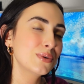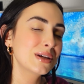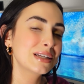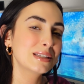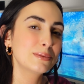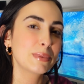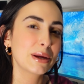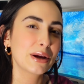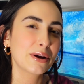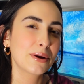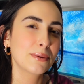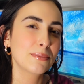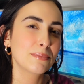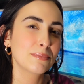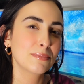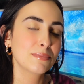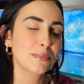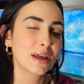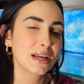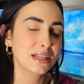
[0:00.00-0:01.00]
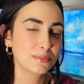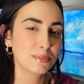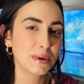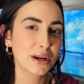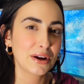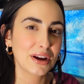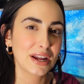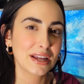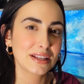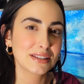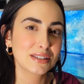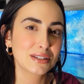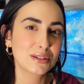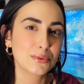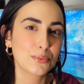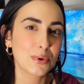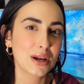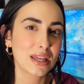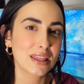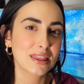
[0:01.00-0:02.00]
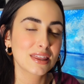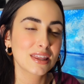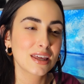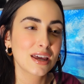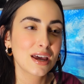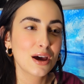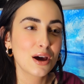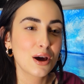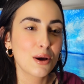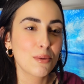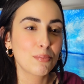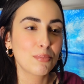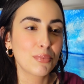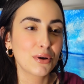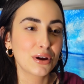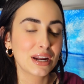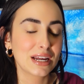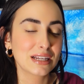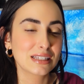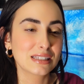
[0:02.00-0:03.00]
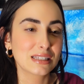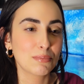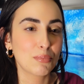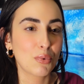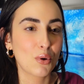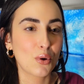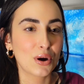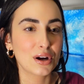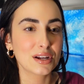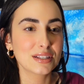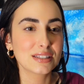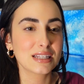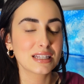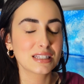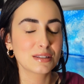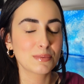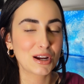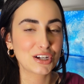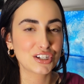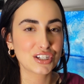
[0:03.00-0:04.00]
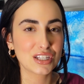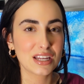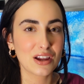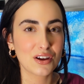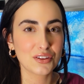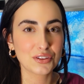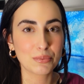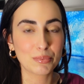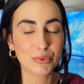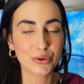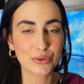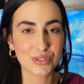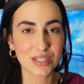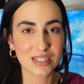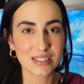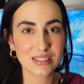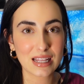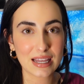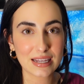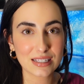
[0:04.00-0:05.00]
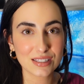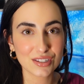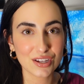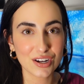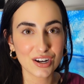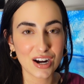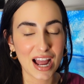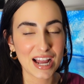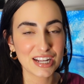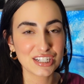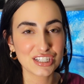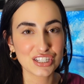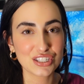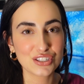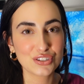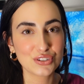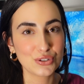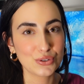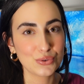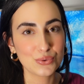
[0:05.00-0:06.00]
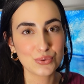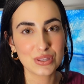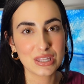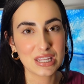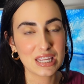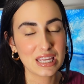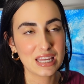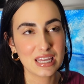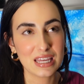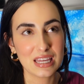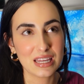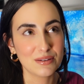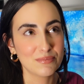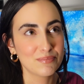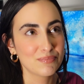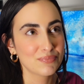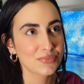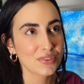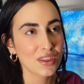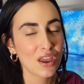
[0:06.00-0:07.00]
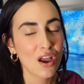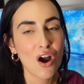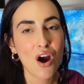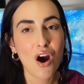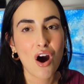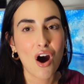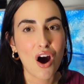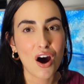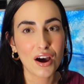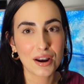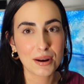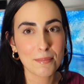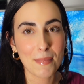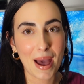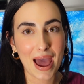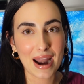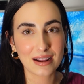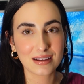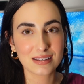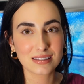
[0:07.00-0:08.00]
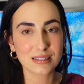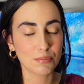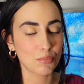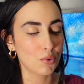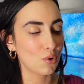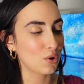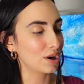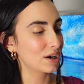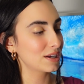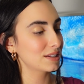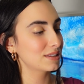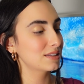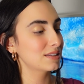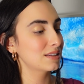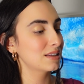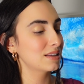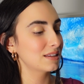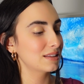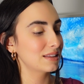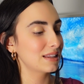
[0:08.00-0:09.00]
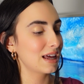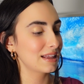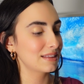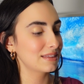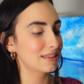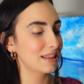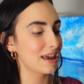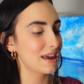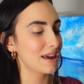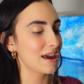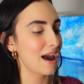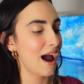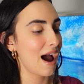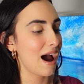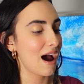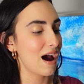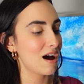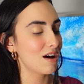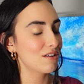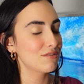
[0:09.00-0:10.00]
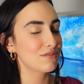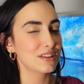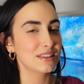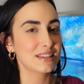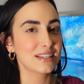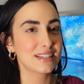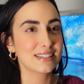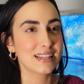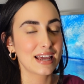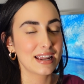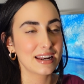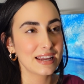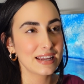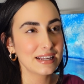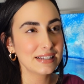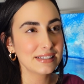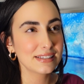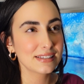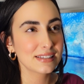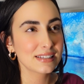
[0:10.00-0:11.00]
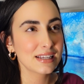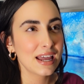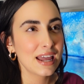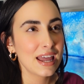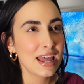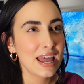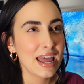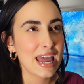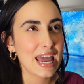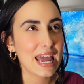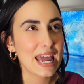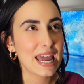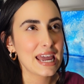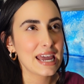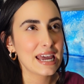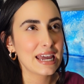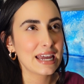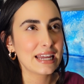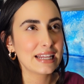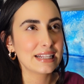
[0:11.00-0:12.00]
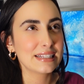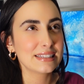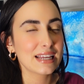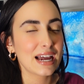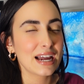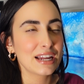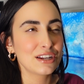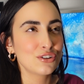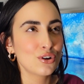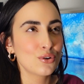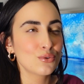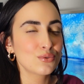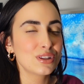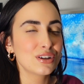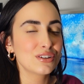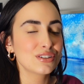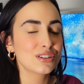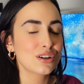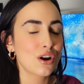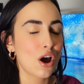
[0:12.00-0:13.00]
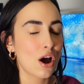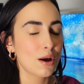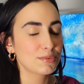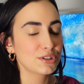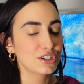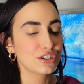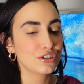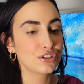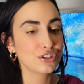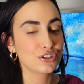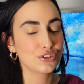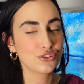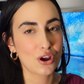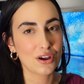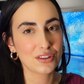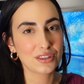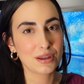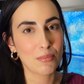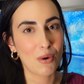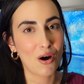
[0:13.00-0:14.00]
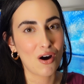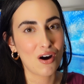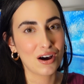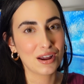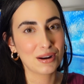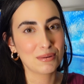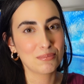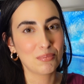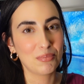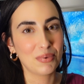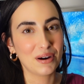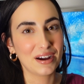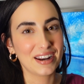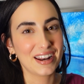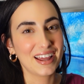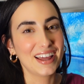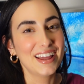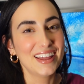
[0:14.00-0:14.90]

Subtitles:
experienced with putting supports, especially on the Prusa slicer. I just do the automatic supports that they have in the settings, and I know there's an option to draw them on, but